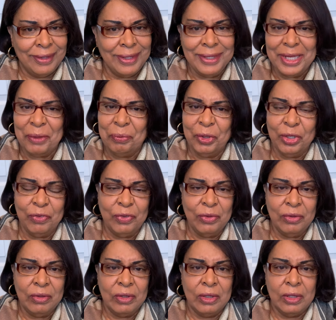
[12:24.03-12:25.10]
Isn't that
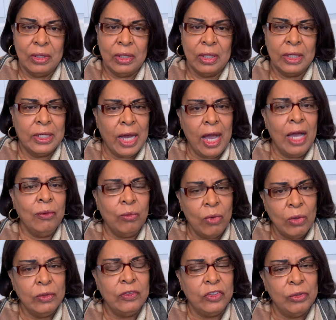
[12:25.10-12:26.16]
beautiful? God
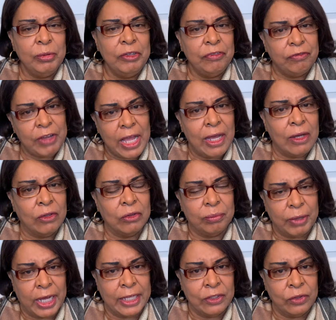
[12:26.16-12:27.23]
wants to be found
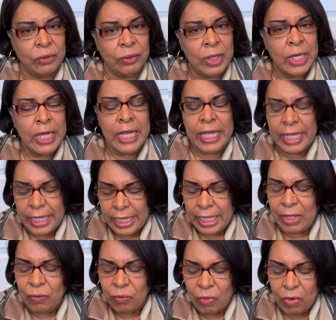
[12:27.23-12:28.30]
by you.
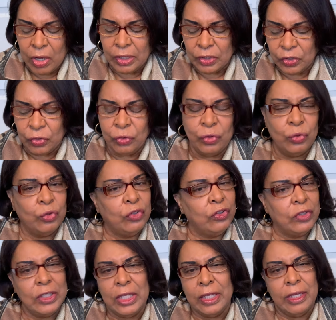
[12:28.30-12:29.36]
He wants you to
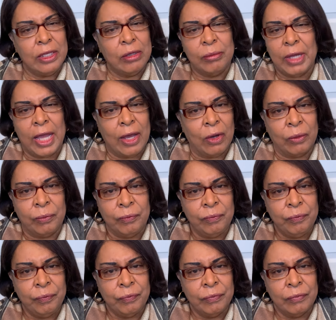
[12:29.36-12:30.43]
seek him out.
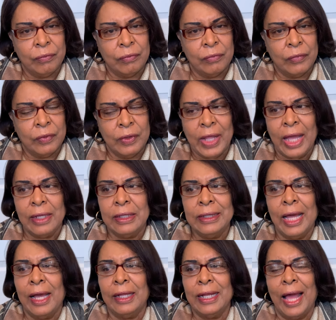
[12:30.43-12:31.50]

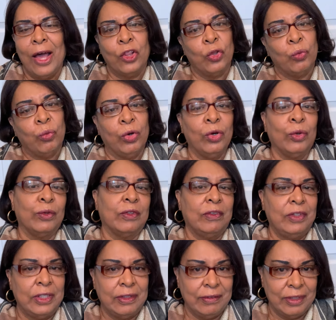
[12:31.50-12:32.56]
Not how the world
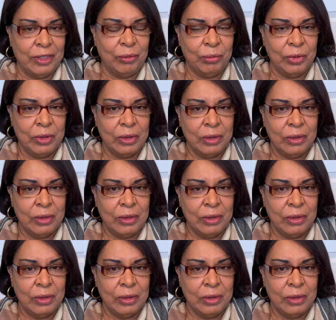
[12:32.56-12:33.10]
seeks him.